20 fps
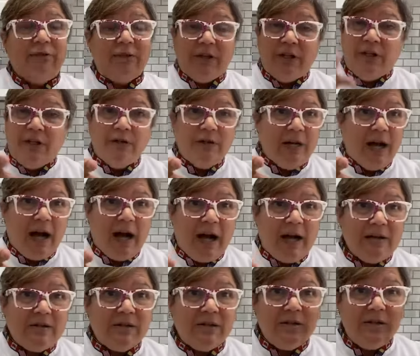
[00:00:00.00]
for you
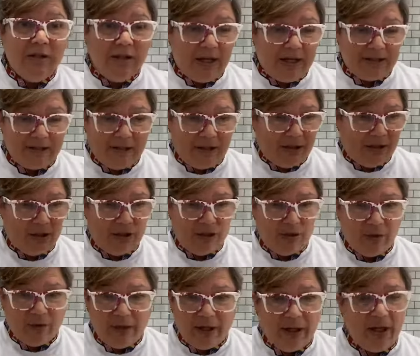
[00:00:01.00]
guys so you guys can
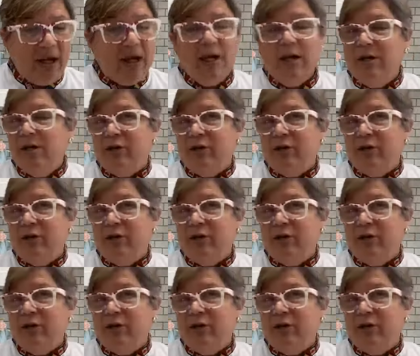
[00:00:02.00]
enjoy it.